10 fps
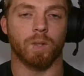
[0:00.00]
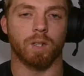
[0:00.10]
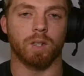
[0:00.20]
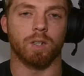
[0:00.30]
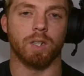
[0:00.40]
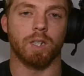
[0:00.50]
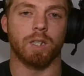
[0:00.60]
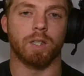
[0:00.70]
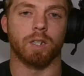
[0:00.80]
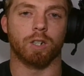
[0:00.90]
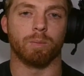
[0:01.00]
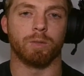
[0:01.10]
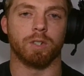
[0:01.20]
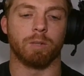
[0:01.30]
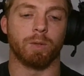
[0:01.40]
you need the
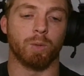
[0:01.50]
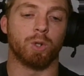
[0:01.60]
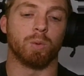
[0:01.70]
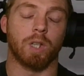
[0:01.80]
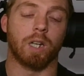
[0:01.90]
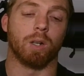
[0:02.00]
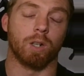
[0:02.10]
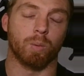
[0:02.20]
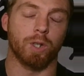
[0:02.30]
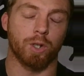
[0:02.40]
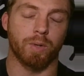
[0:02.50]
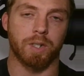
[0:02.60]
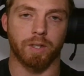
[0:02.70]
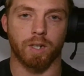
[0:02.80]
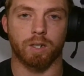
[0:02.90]
Crimson Demon, which you will unlock when you
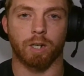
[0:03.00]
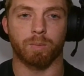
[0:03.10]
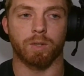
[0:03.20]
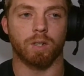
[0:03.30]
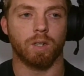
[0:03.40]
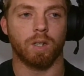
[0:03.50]
reach that chapter.